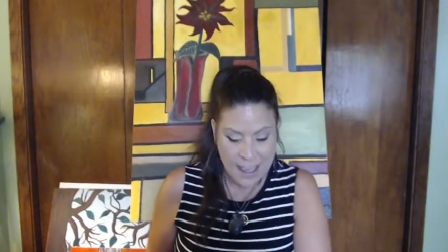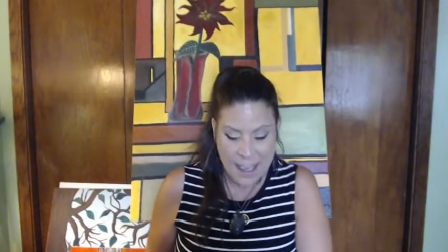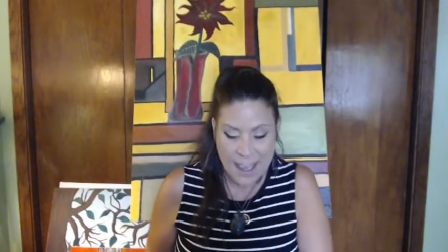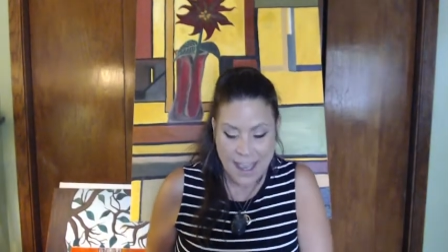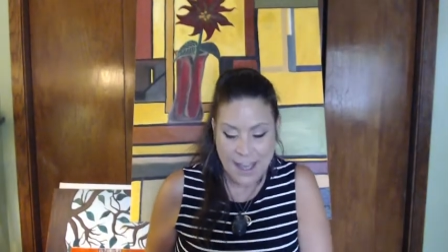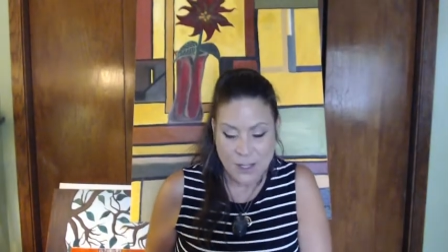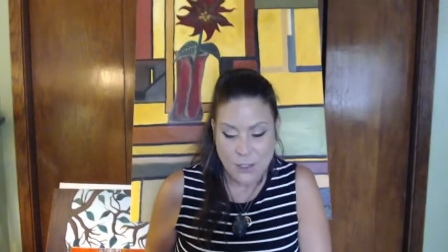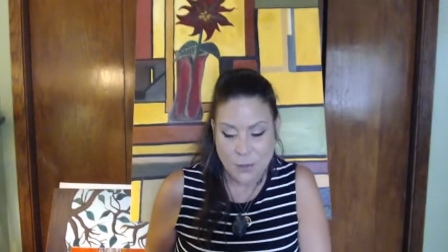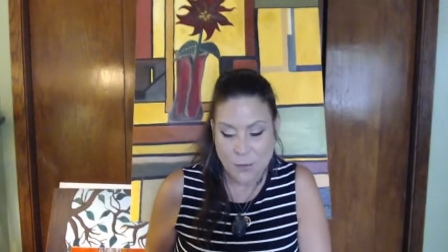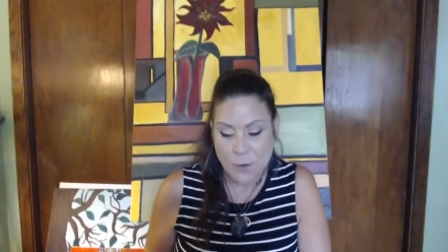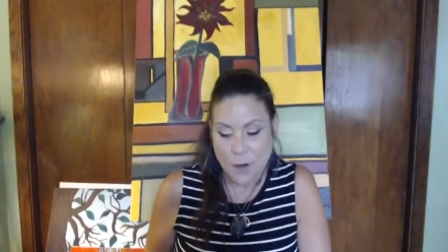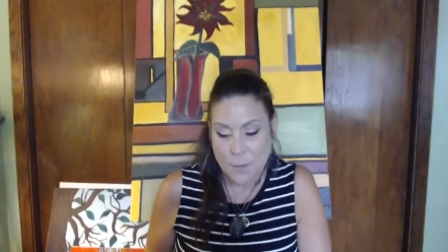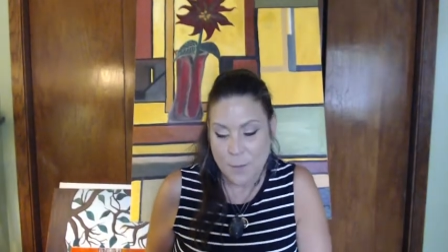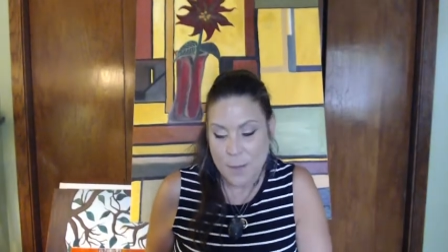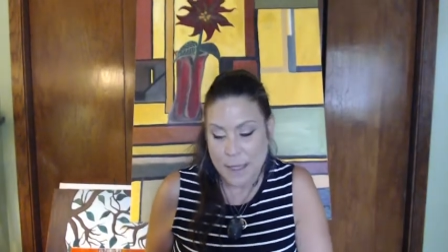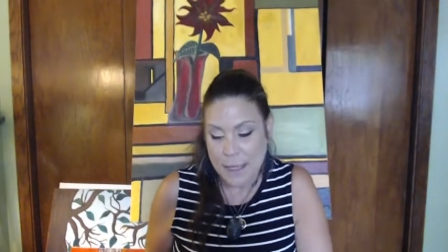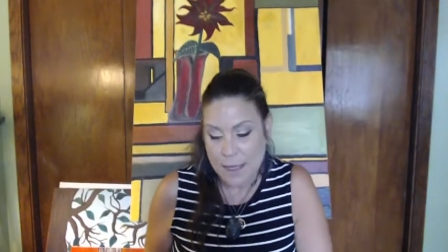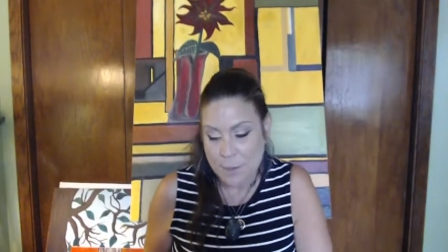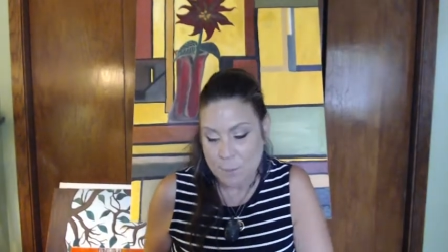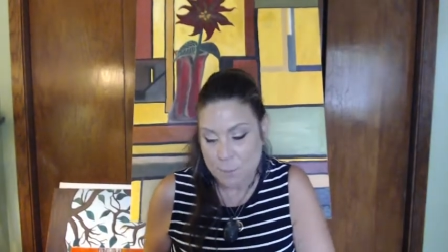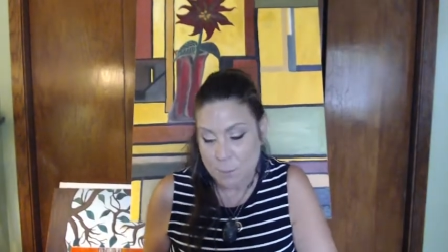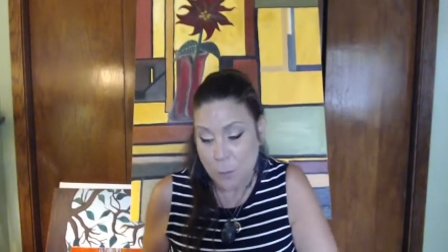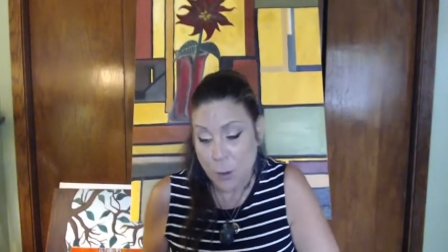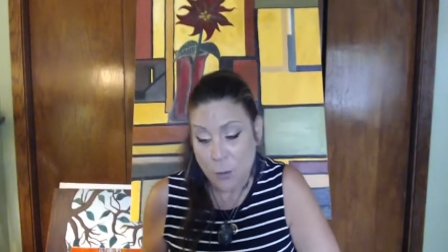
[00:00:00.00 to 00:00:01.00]
and you are
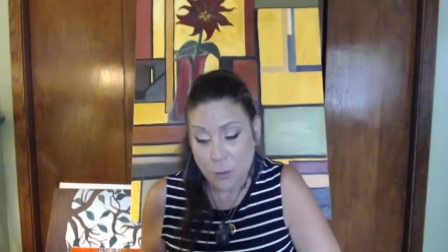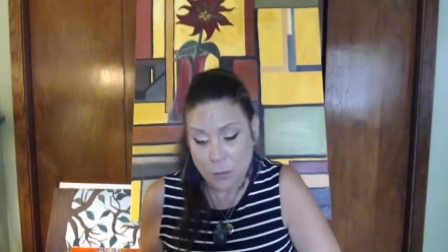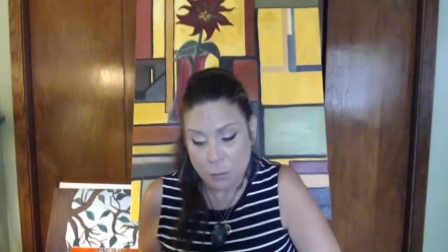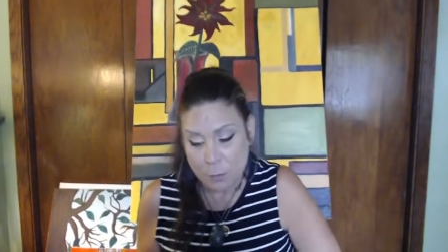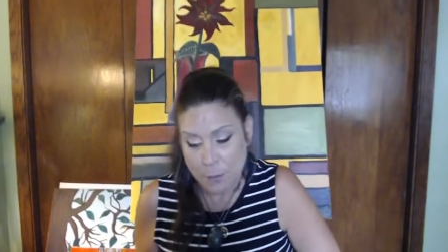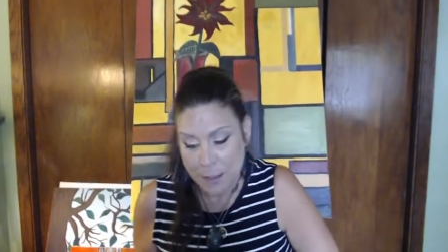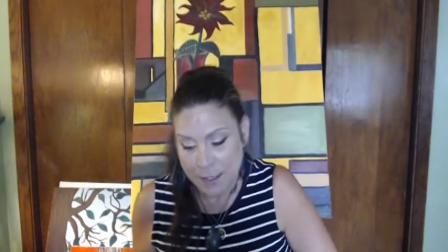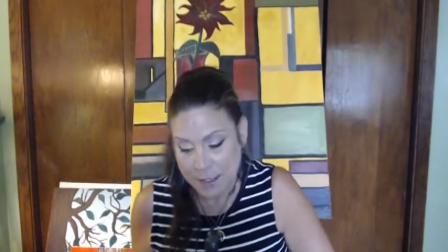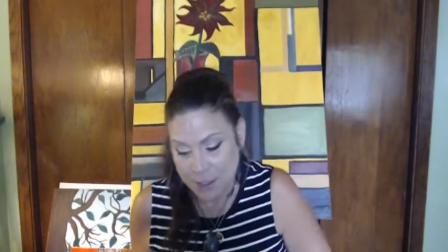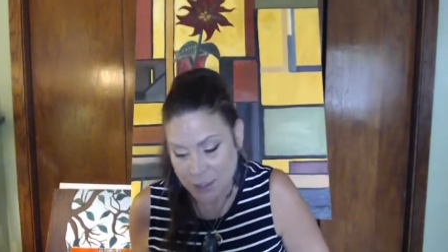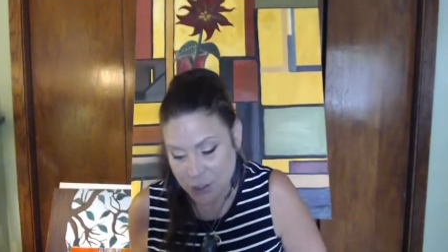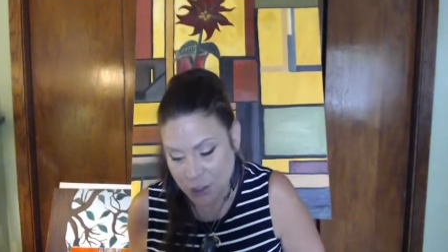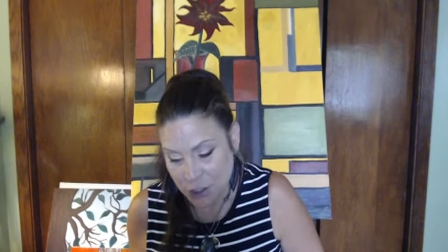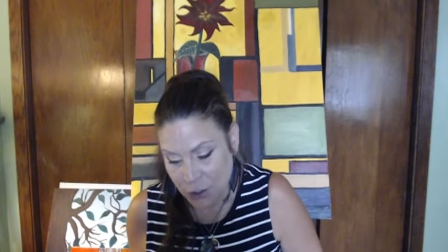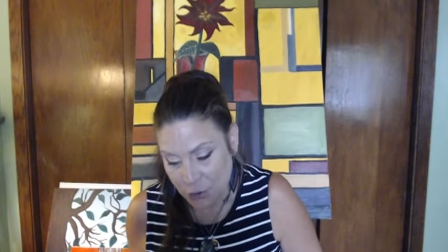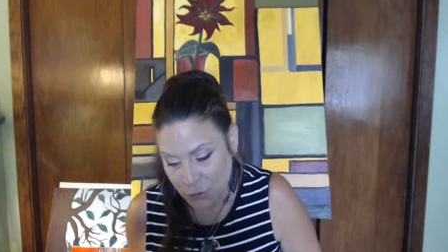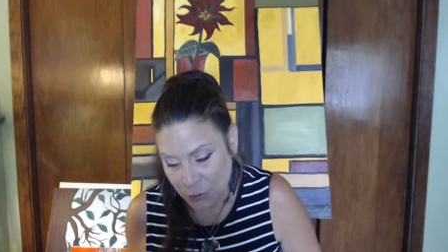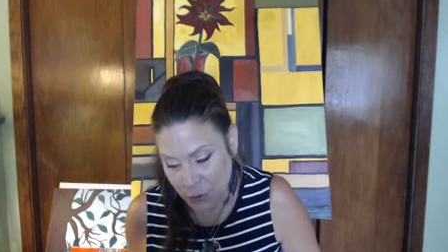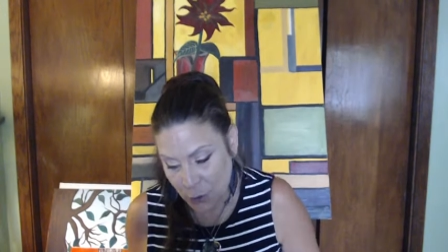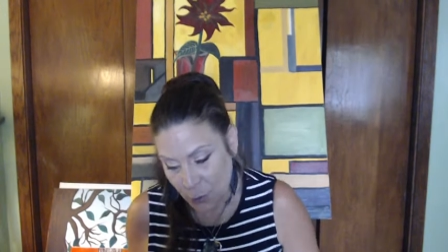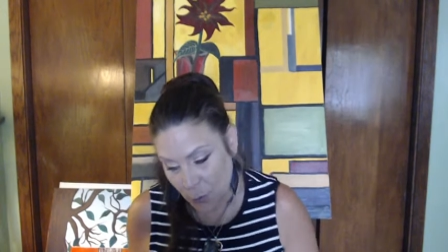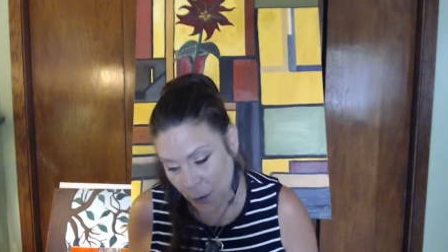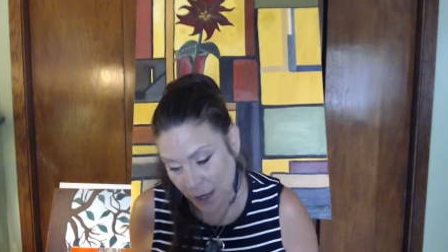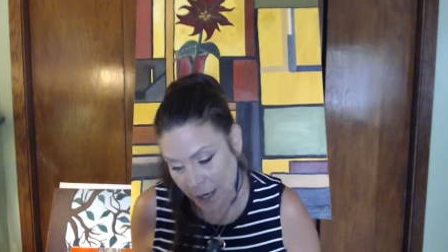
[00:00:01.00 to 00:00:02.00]
being both being shown
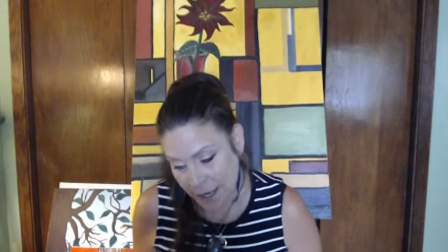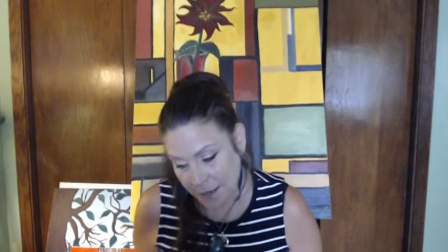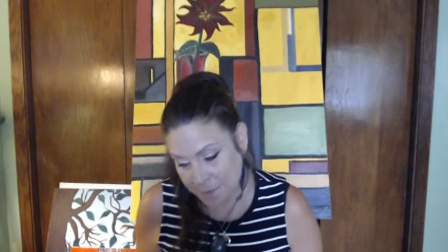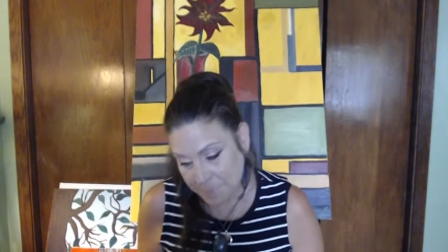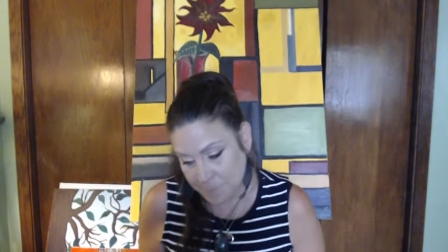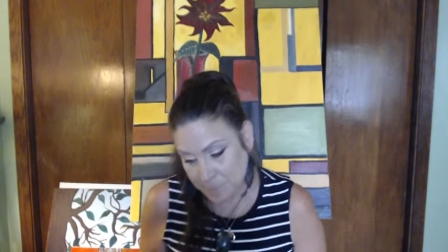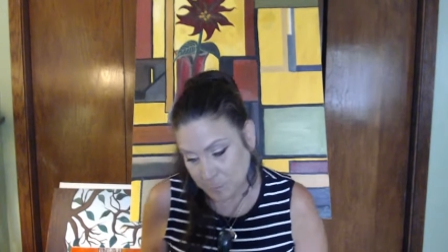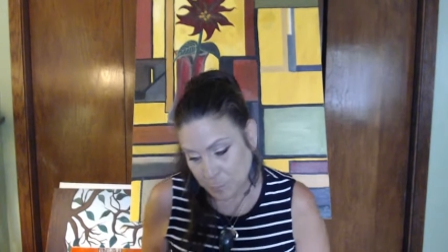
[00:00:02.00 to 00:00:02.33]
the way